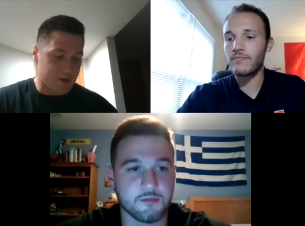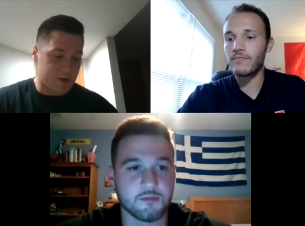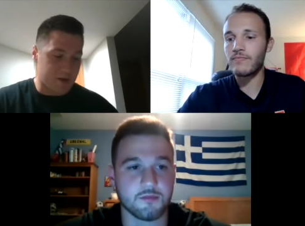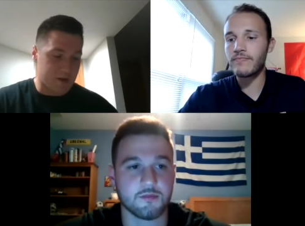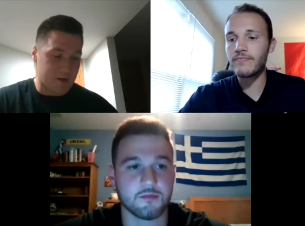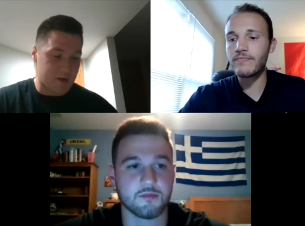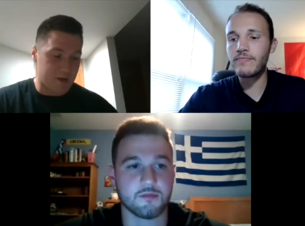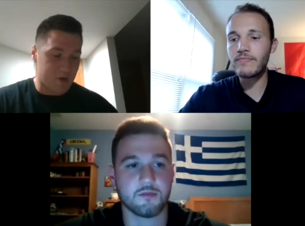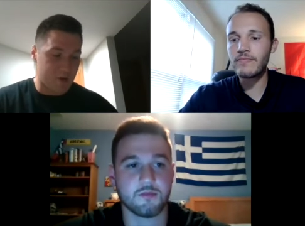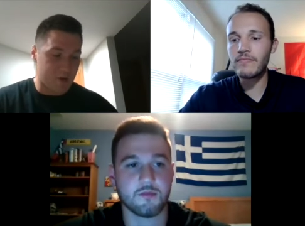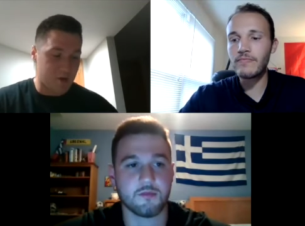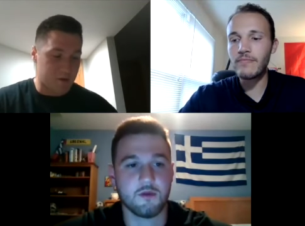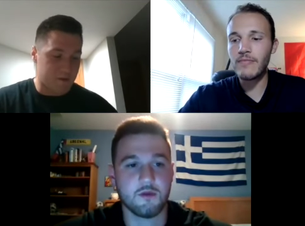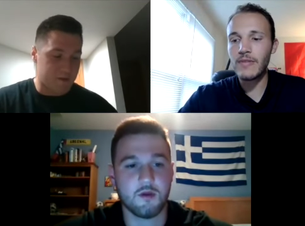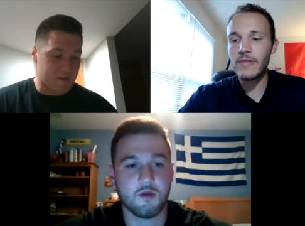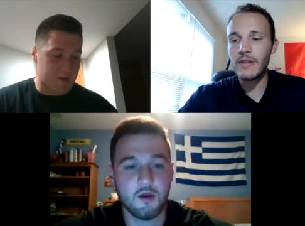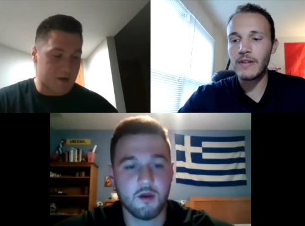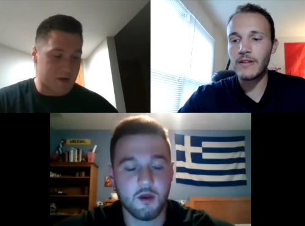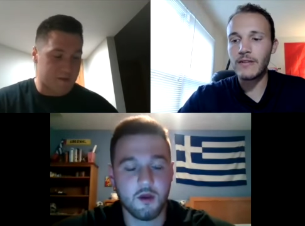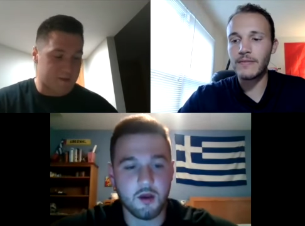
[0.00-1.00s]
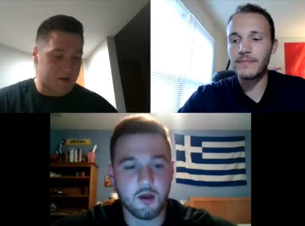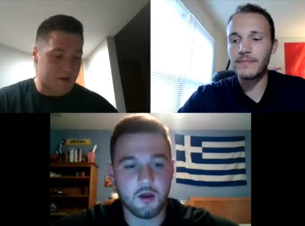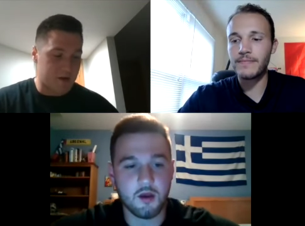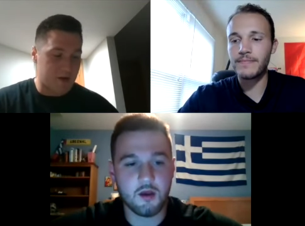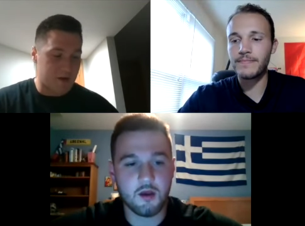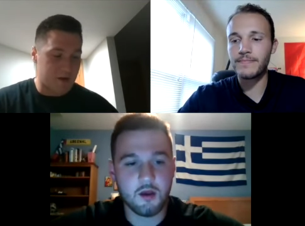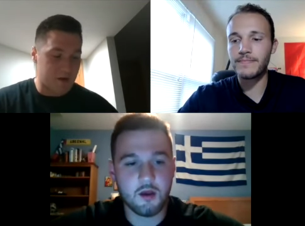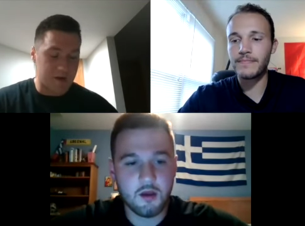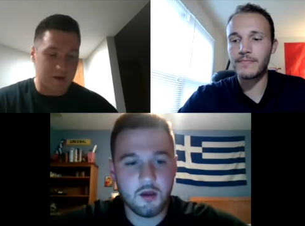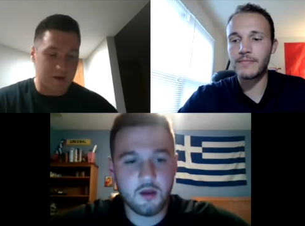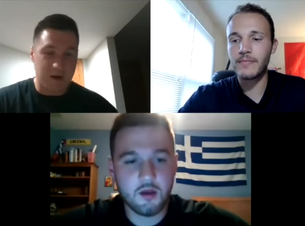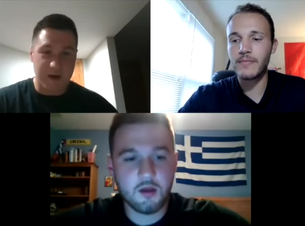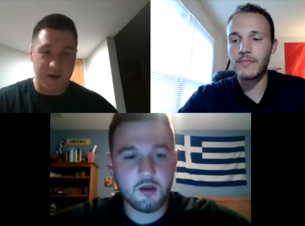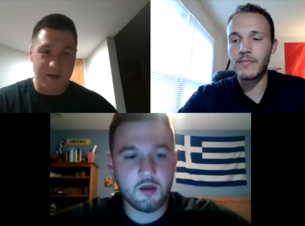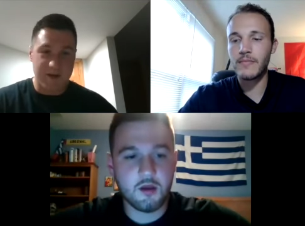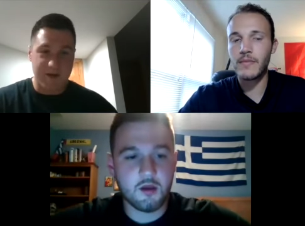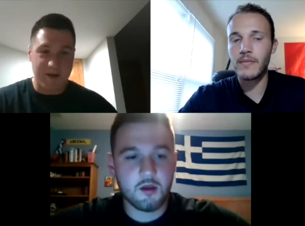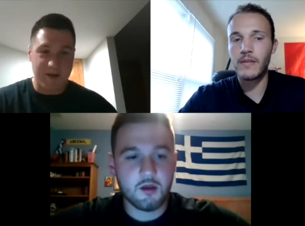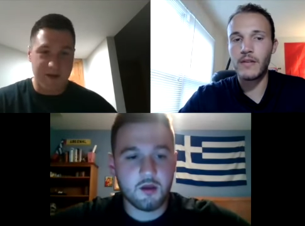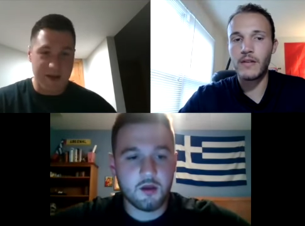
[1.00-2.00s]
Speaker 1: and Kulusevski and
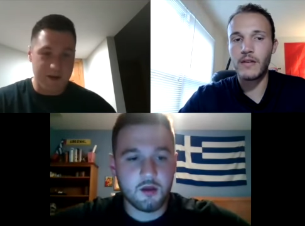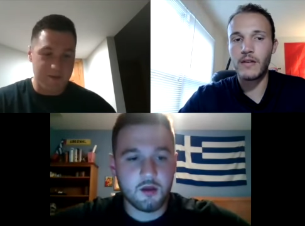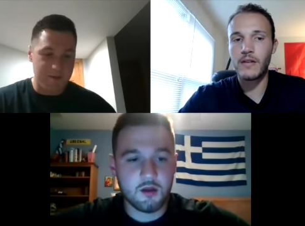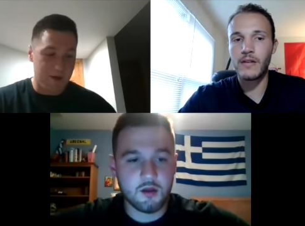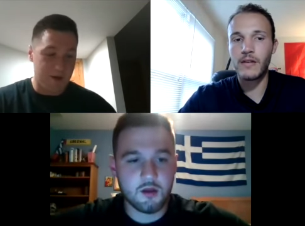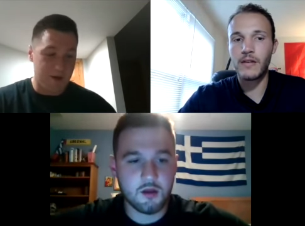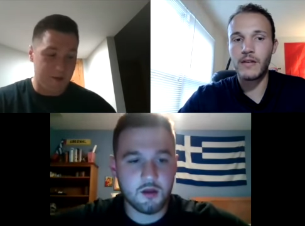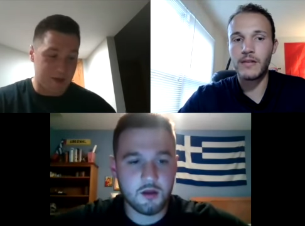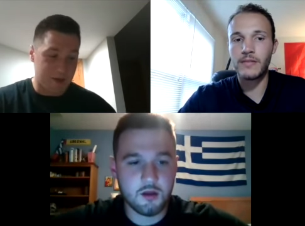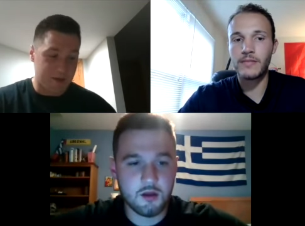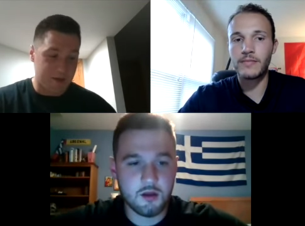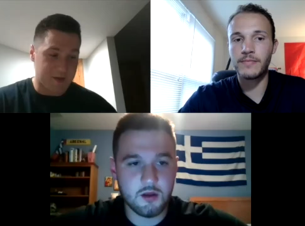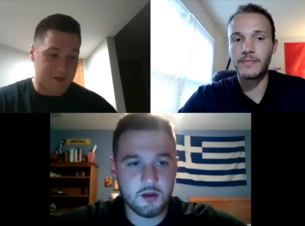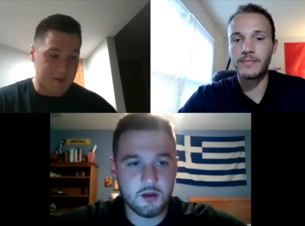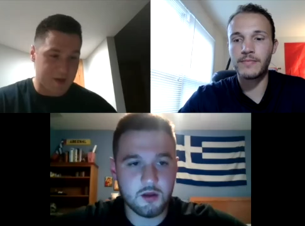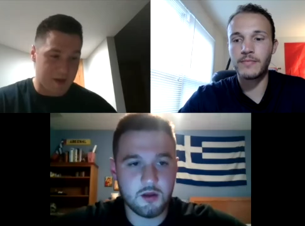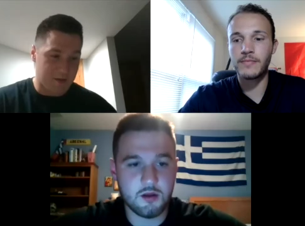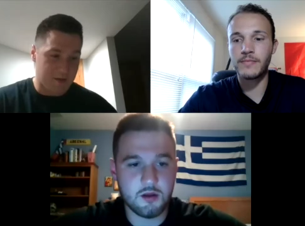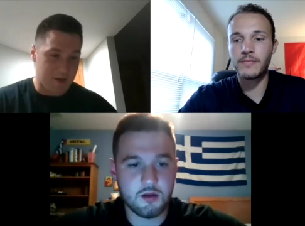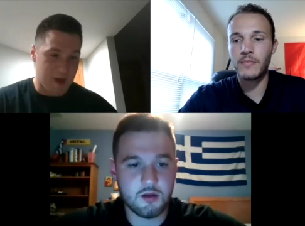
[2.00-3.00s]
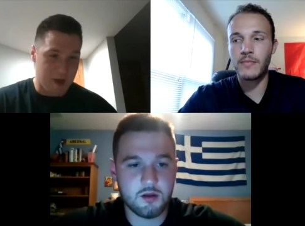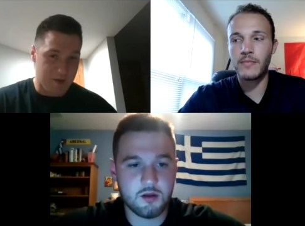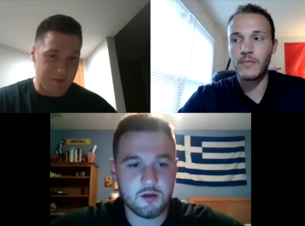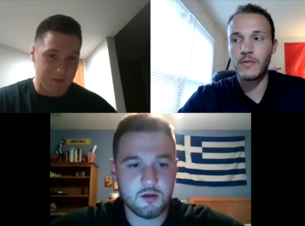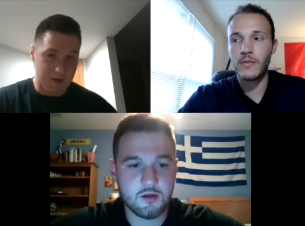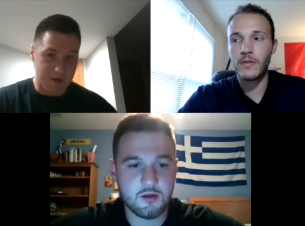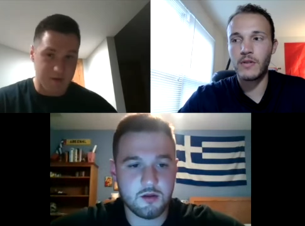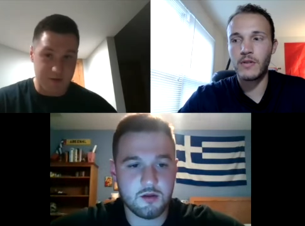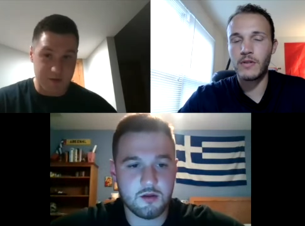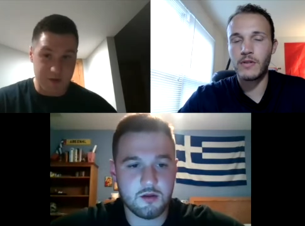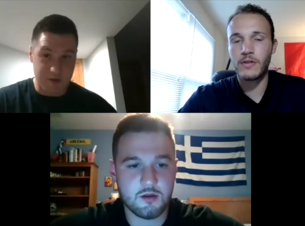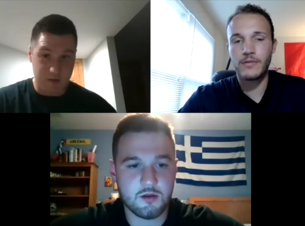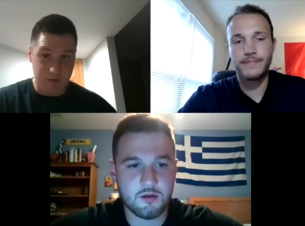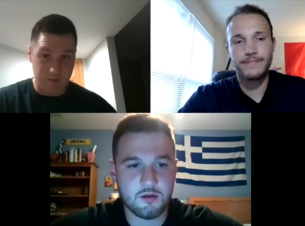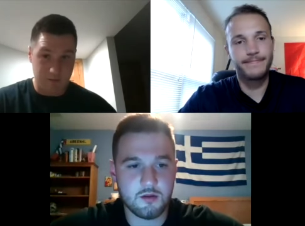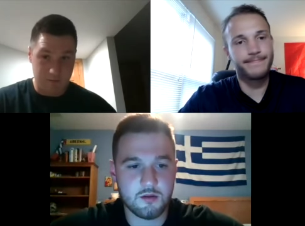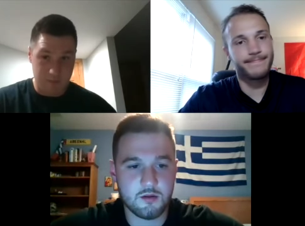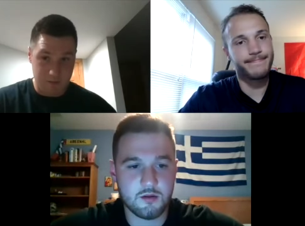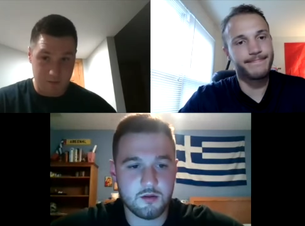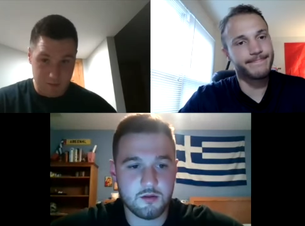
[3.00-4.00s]
Isak came out at the same time, and I was like,
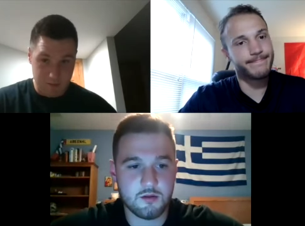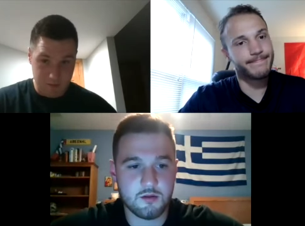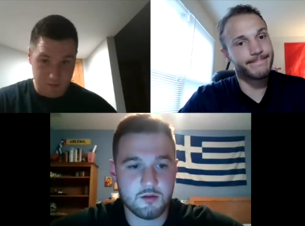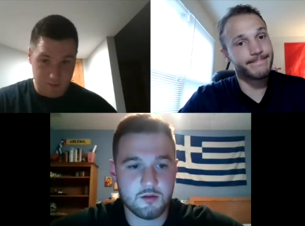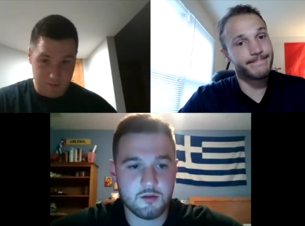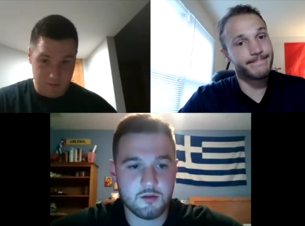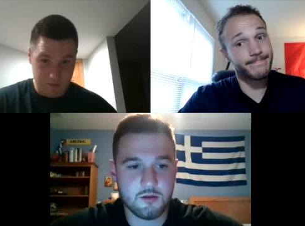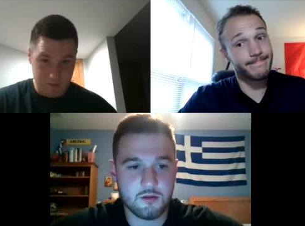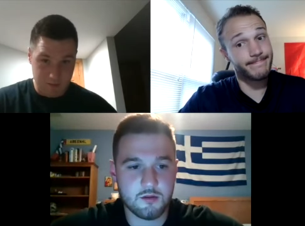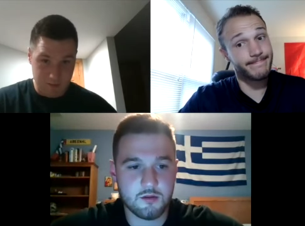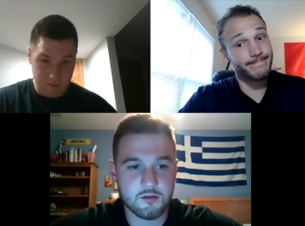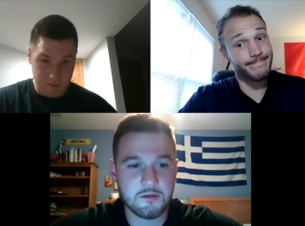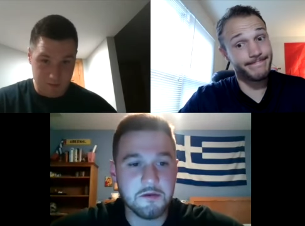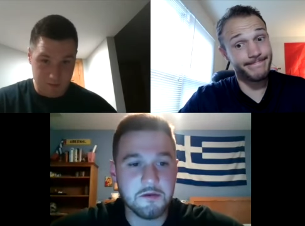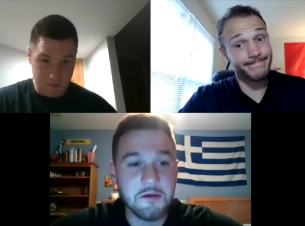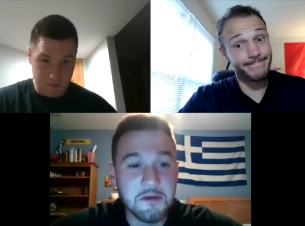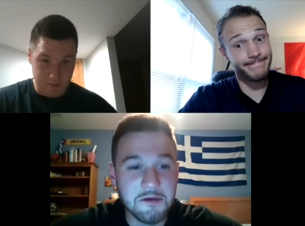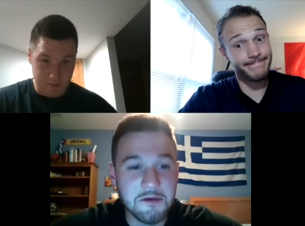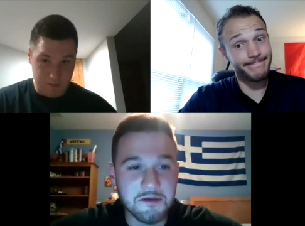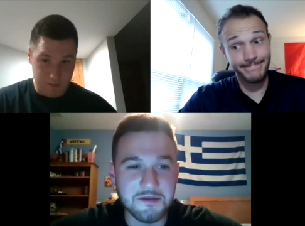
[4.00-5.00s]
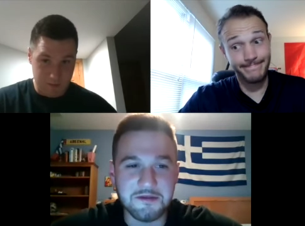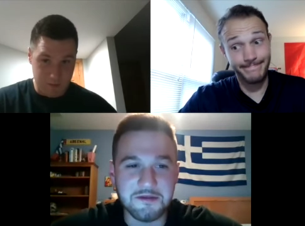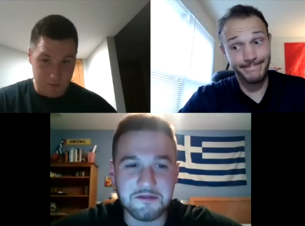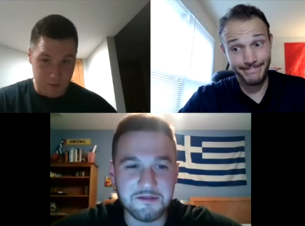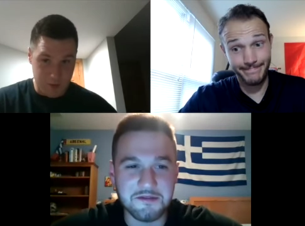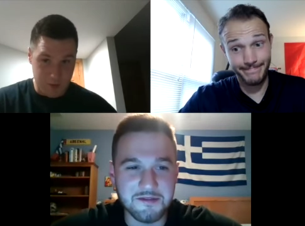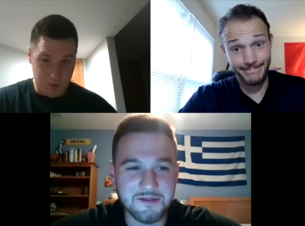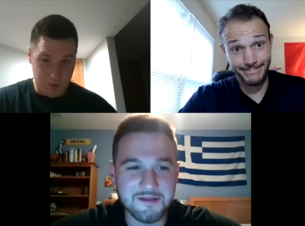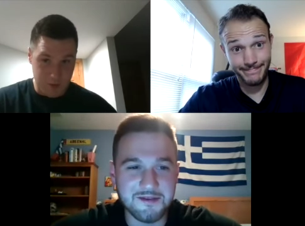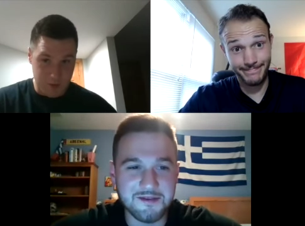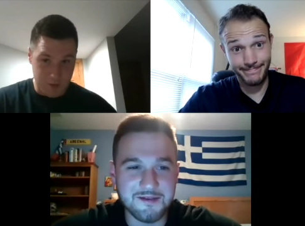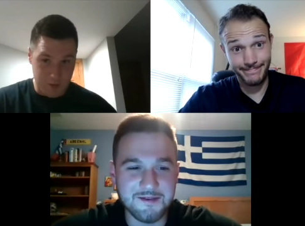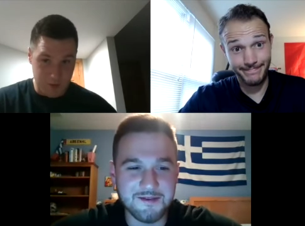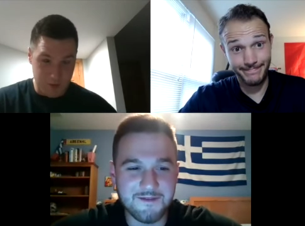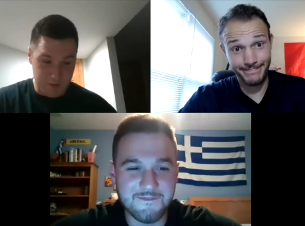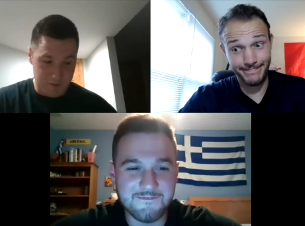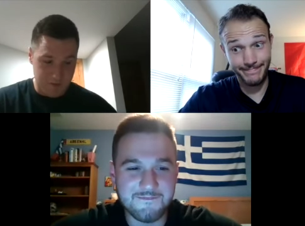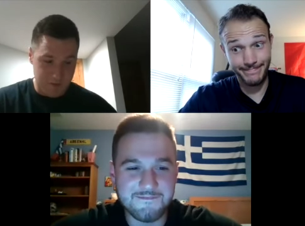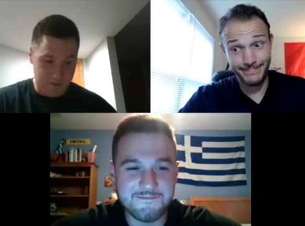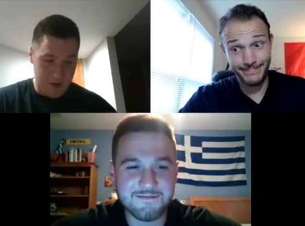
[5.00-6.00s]
"What are we doing?"
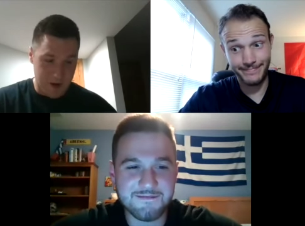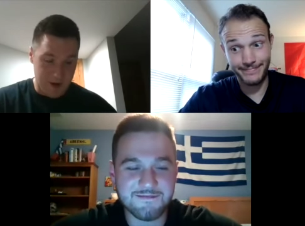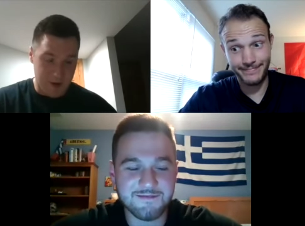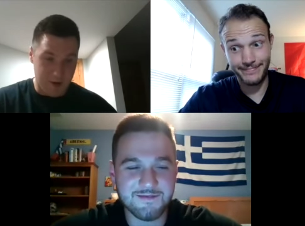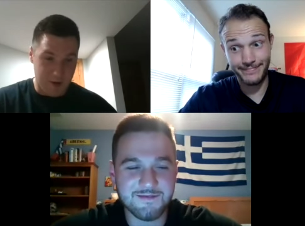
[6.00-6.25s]
I didn't